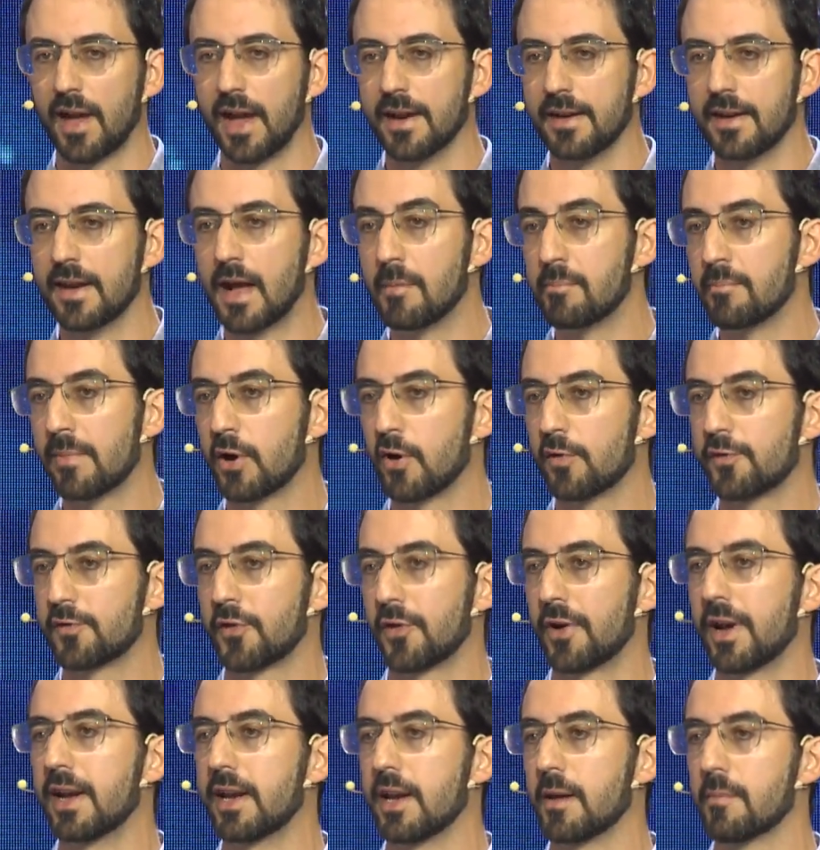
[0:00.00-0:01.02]
a number of
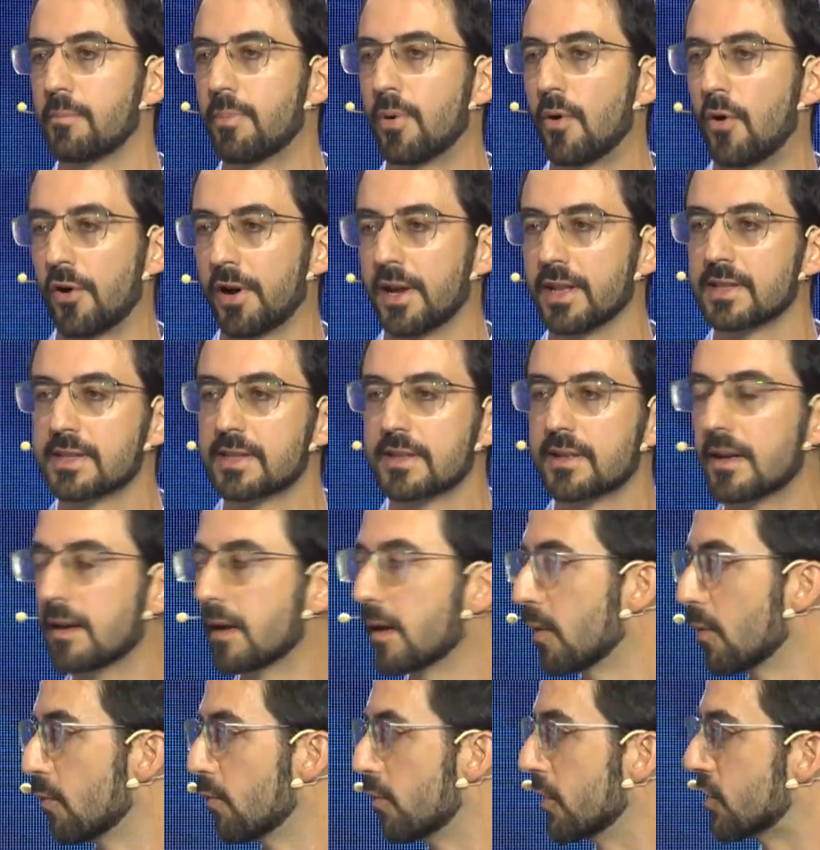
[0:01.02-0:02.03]
training points
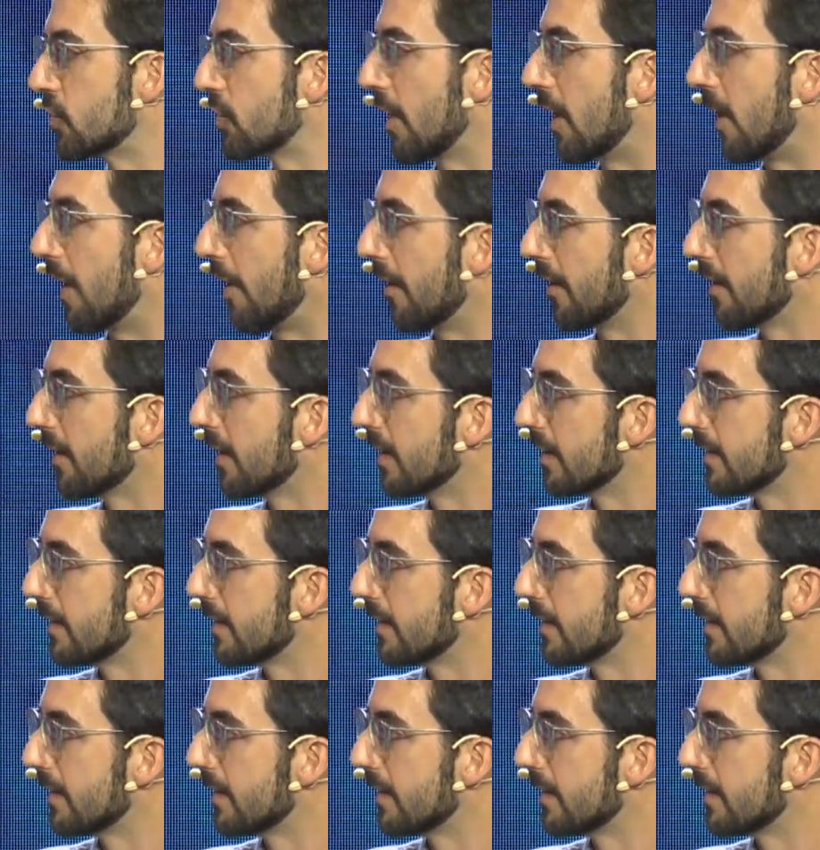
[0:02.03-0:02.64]
which are